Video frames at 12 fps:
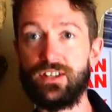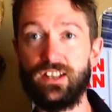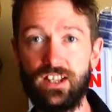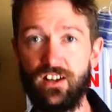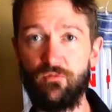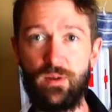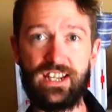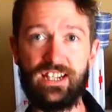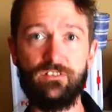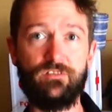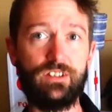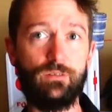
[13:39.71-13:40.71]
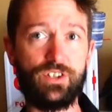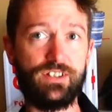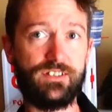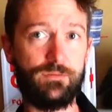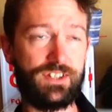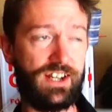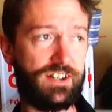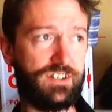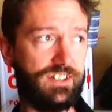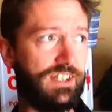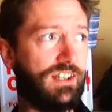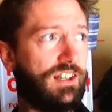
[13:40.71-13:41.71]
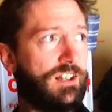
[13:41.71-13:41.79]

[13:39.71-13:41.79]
I love making infusions. It was actually,